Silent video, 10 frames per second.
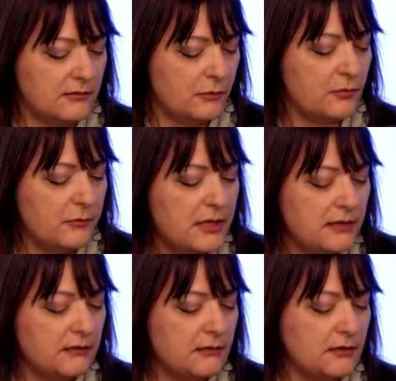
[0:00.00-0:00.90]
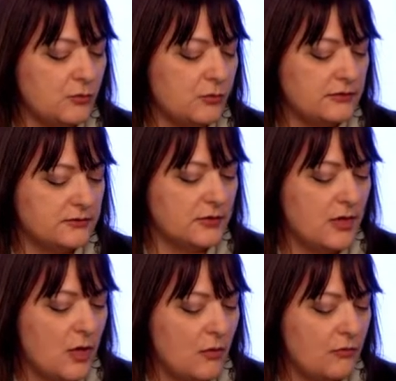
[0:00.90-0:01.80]
for me, that was
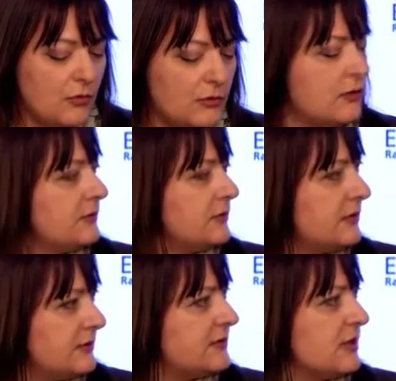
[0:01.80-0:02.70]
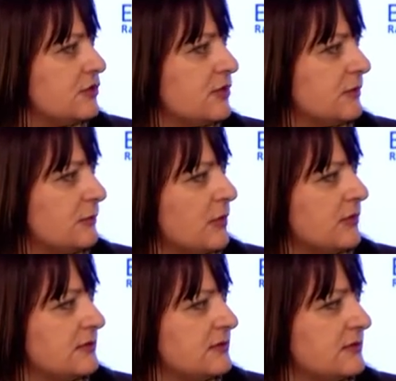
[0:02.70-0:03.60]
one of the essential
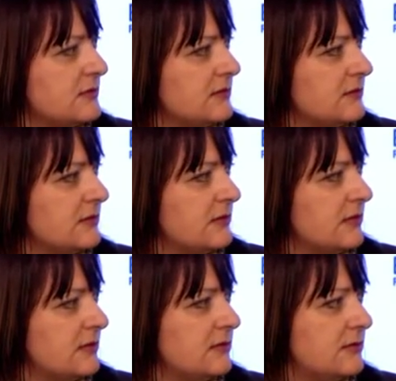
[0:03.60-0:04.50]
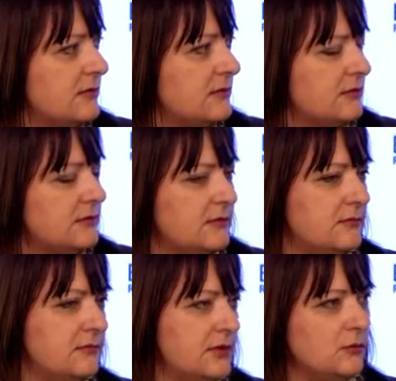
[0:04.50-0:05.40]
points. And
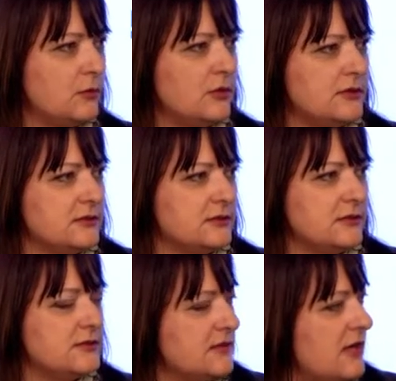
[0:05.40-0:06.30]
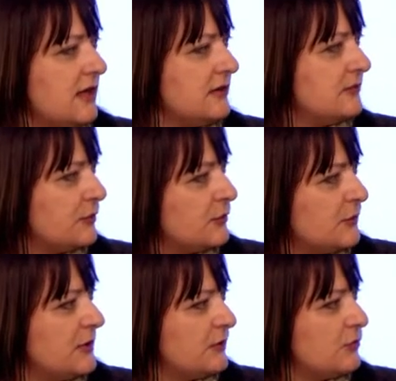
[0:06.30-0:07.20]
that was a sign for
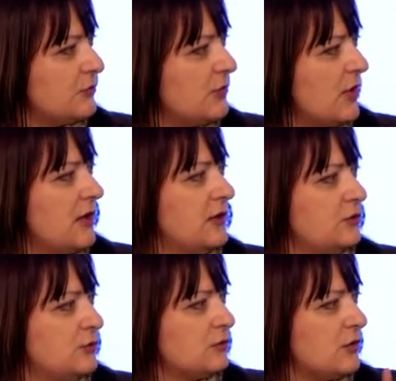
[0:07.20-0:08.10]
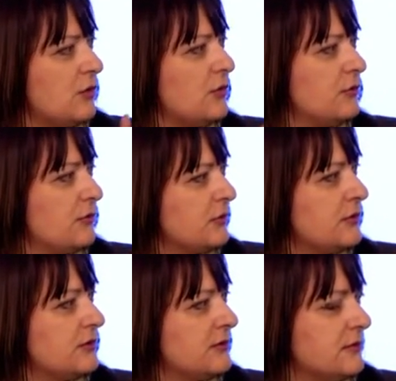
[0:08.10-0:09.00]
me to go
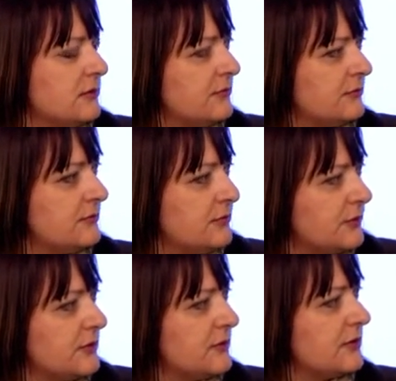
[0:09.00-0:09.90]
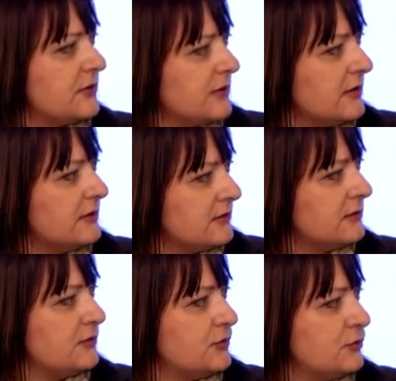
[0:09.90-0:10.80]
further
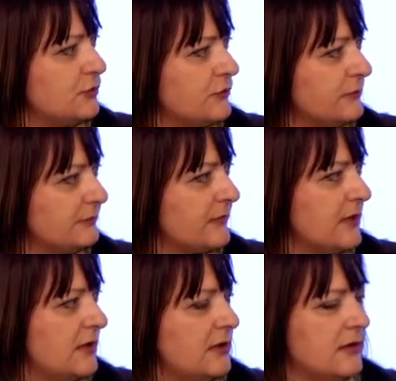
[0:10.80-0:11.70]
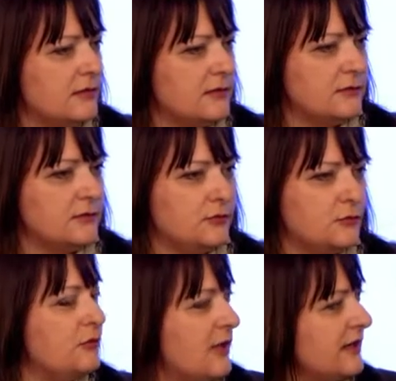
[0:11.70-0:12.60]
and
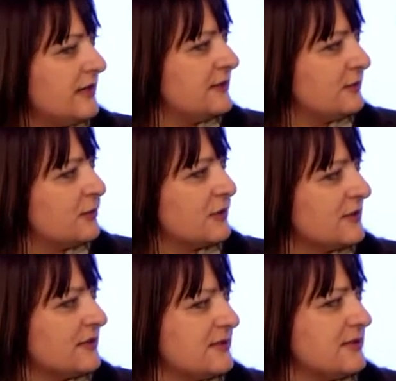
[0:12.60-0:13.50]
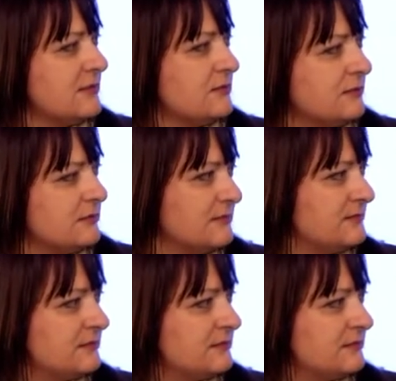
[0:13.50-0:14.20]
to fight for some